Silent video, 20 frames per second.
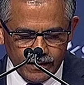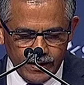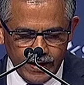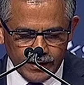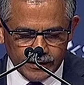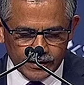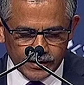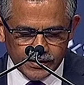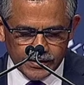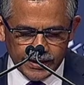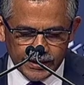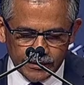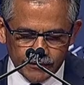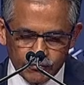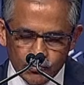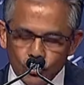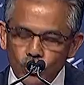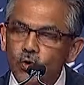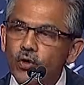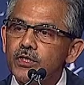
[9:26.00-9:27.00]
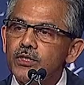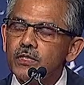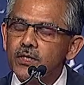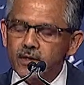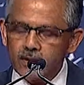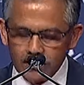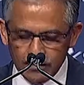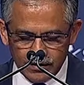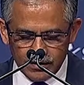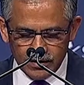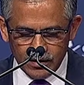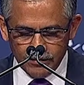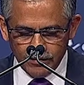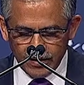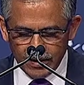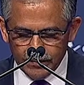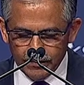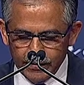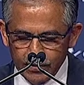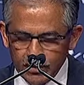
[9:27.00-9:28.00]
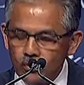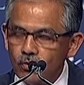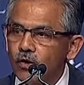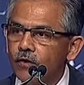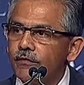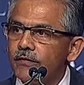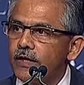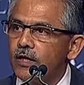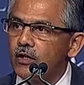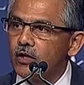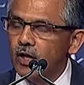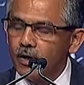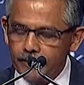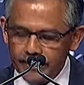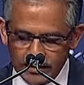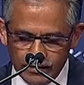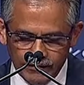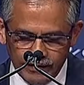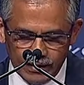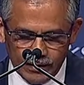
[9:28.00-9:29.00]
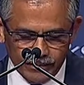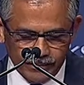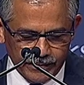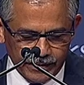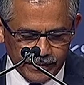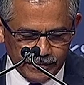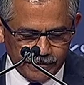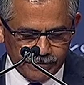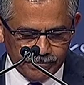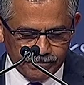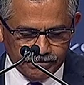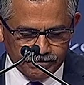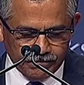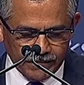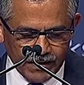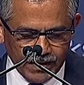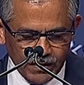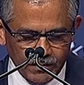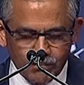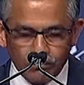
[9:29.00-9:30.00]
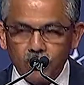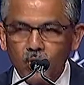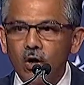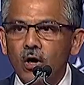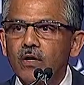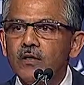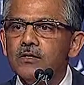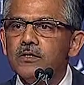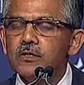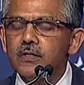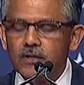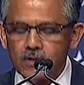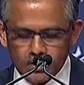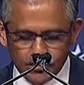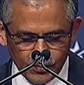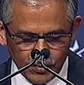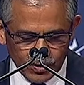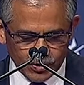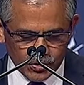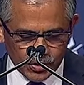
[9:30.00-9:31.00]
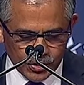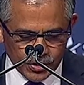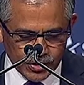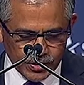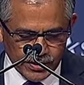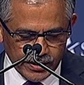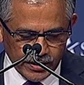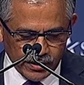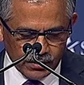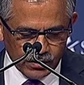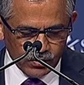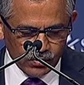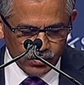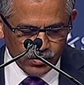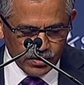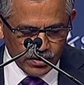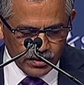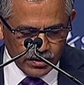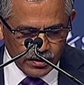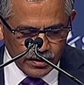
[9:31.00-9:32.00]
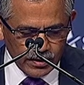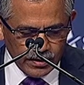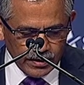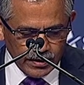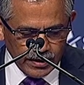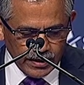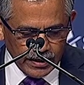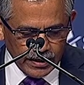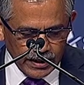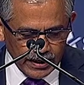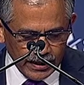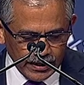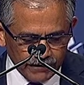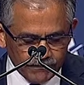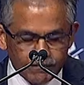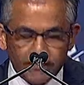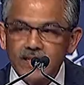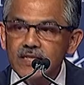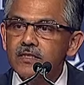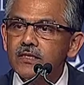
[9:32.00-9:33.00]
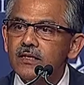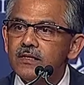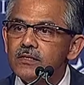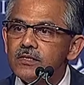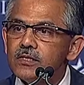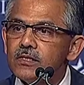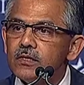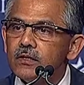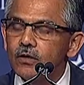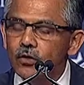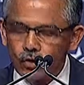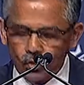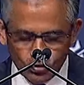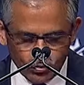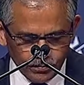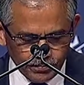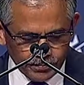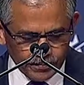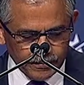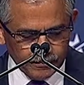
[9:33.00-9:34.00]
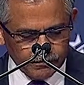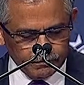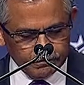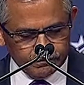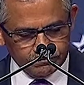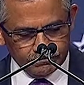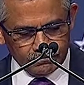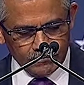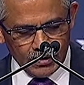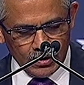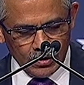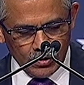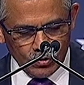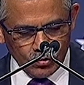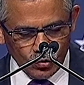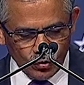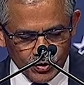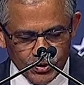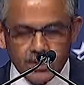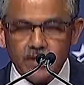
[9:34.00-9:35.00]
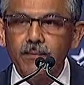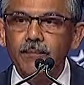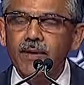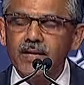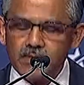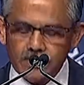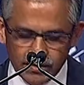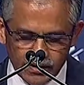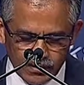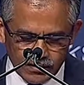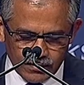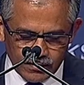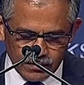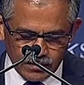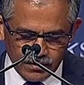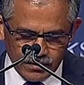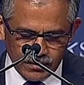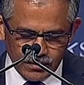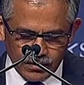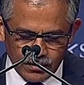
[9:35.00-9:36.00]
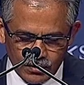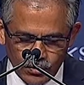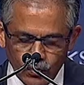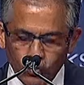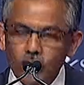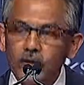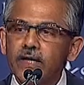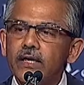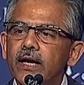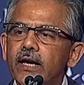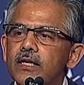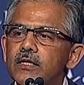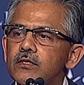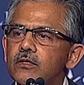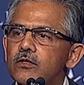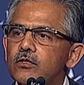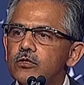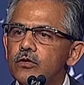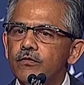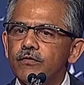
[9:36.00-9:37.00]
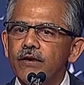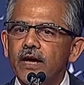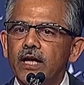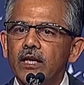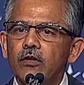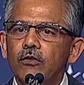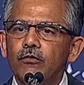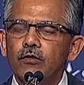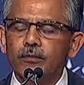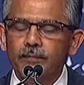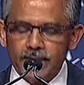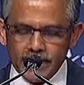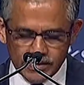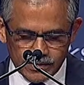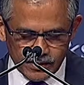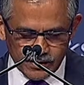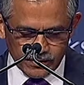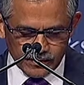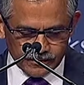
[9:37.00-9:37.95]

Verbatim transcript: and the State of Georgia Department of Economic Development. Bronze sponsors include Evitas Group, Deutsche Messe, the organizers of Hannover Messe,